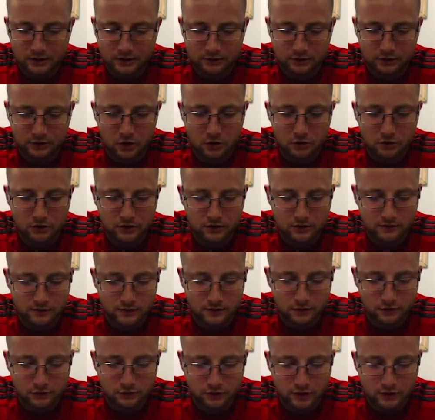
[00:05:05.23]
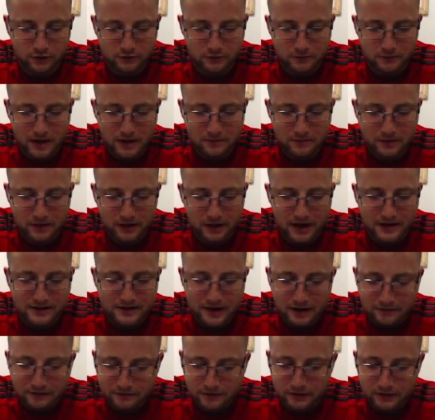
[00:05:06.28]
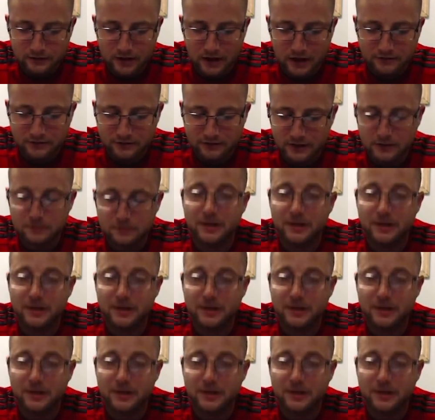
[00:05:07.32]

just go through the first treasure map here. I definitely, I've seen